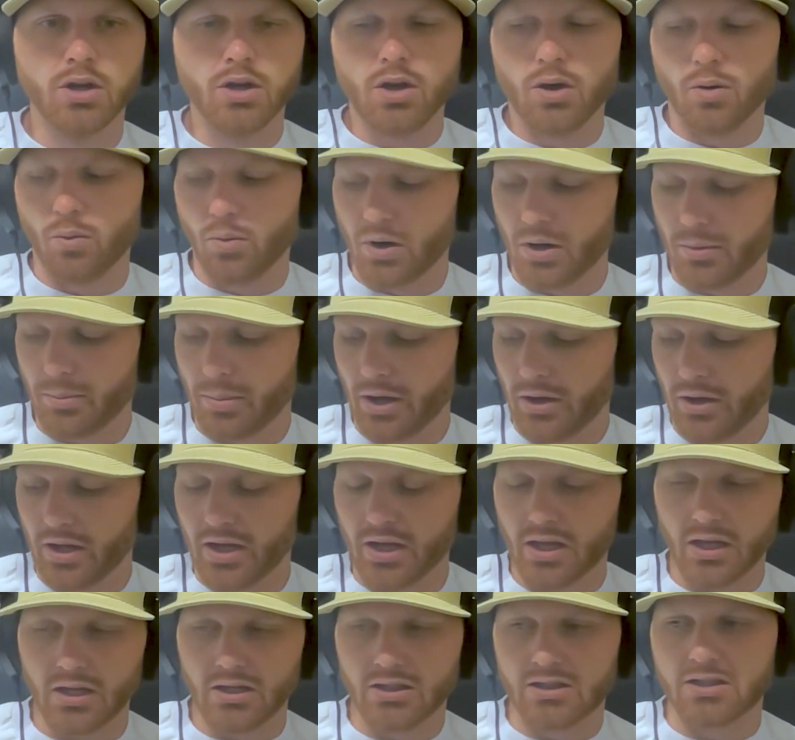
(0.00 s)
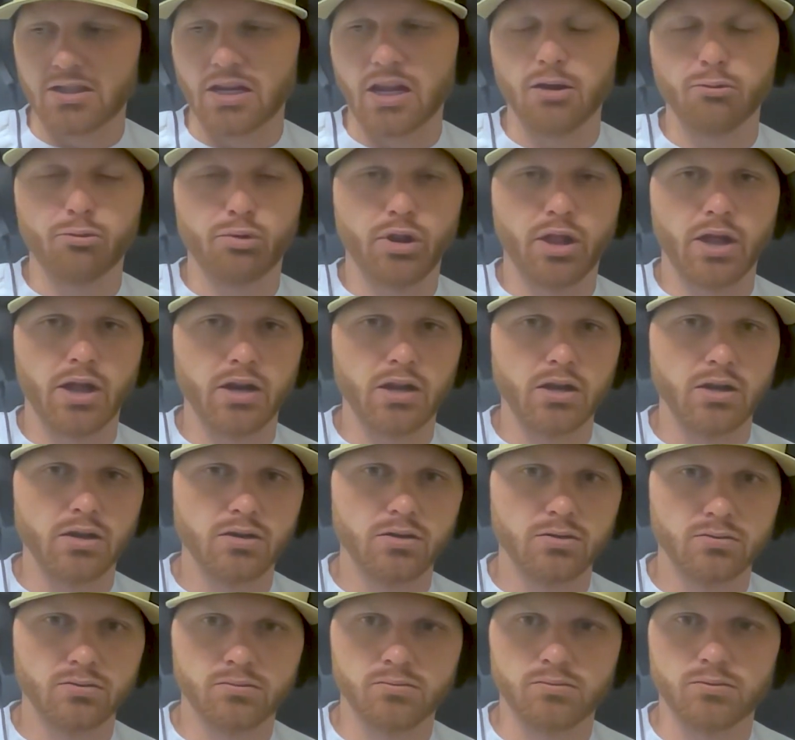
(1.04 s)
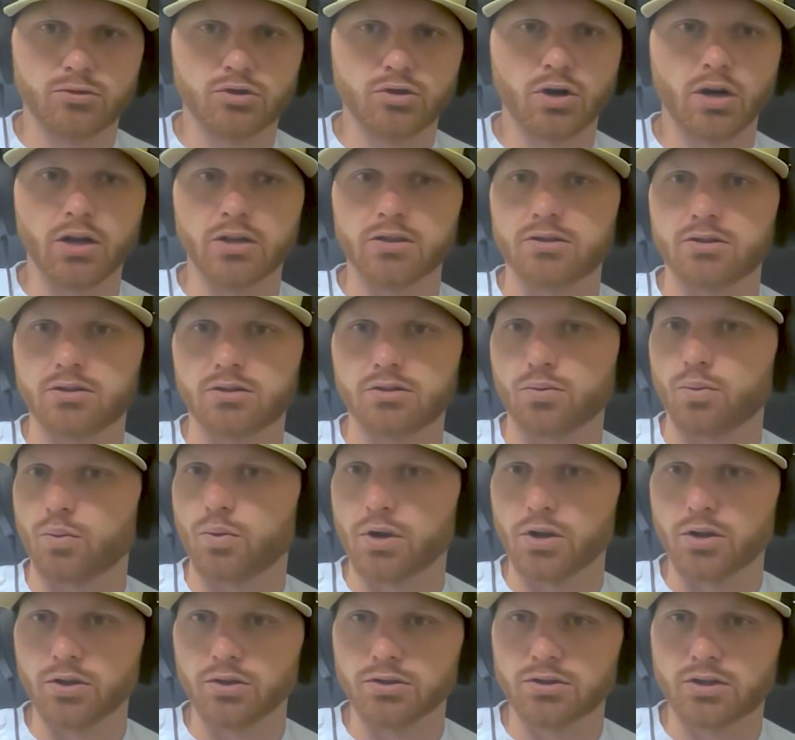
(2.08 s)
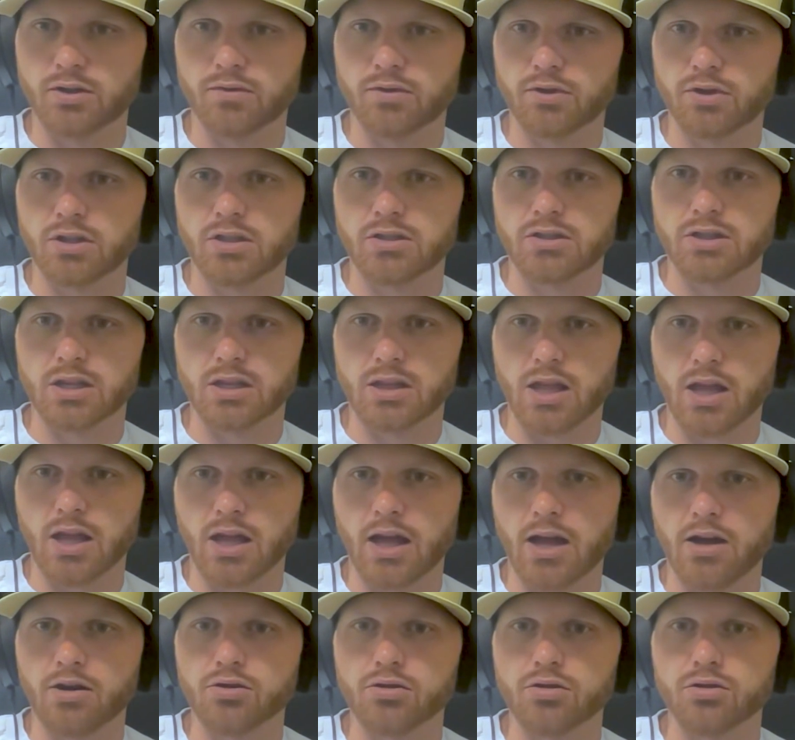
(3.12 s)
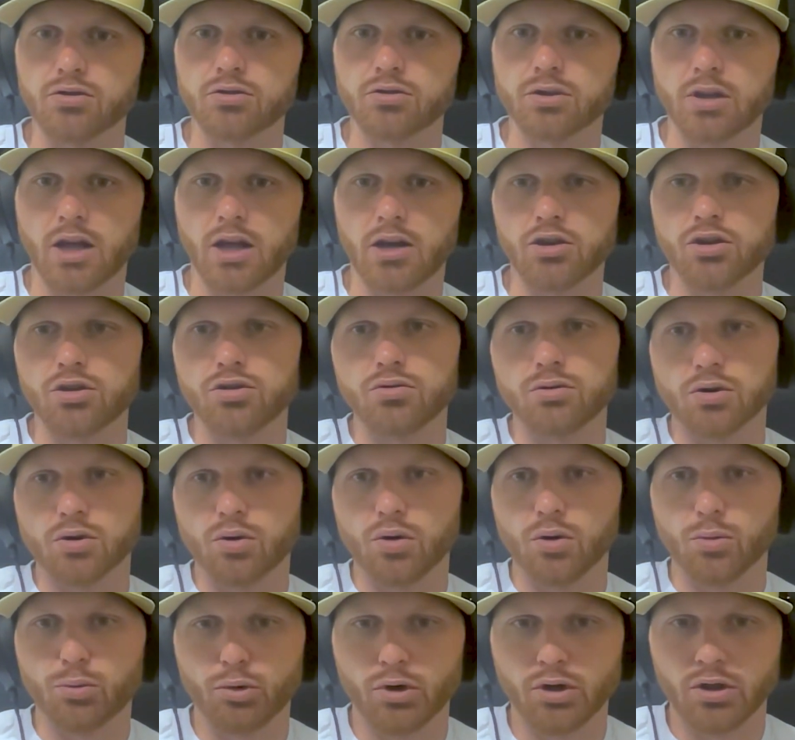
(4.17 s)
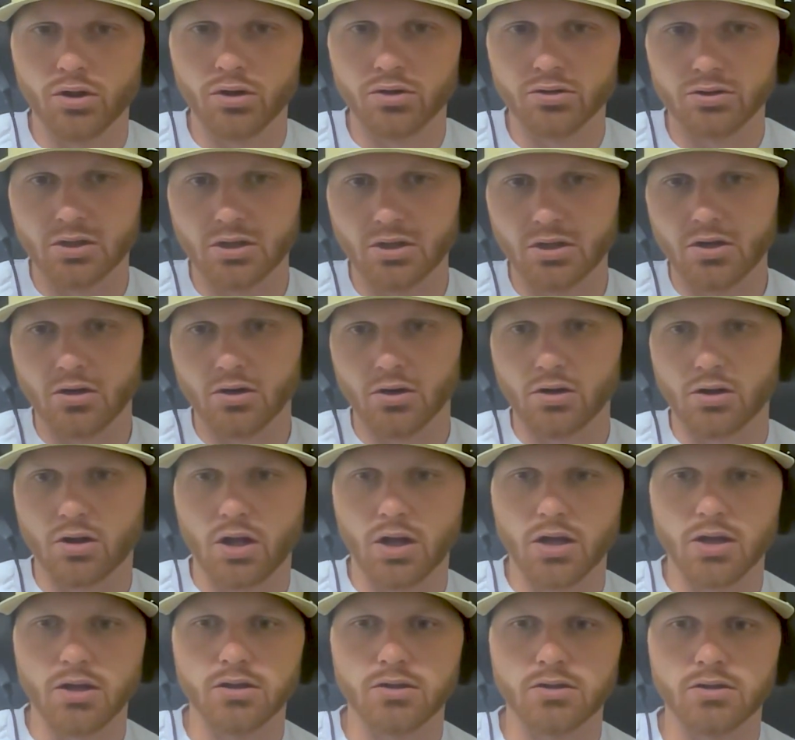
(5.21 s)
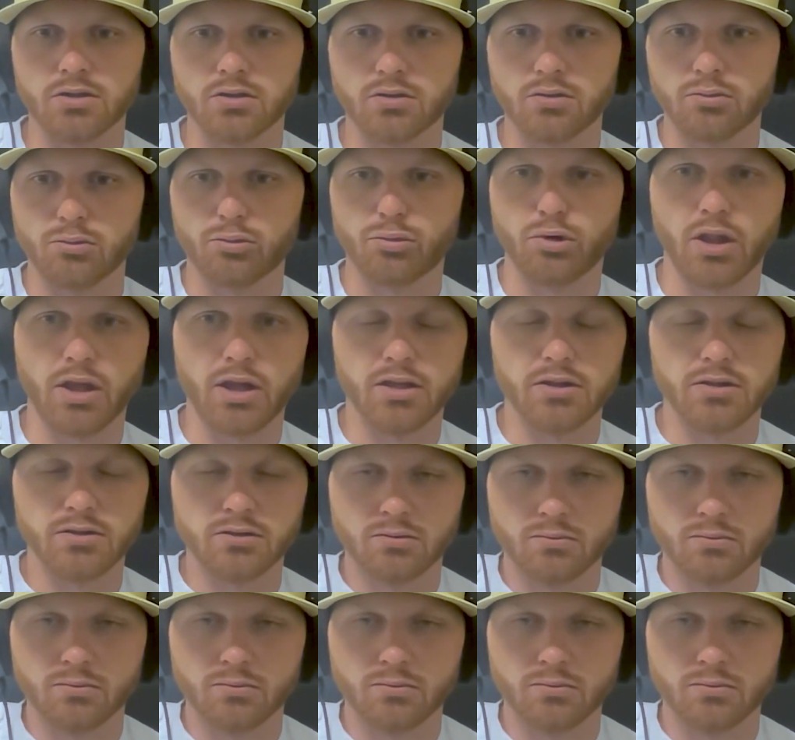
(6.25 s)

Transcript: What about like estate planning, trusts, wills, different things like that? How do you incorporate those into your clients' plans?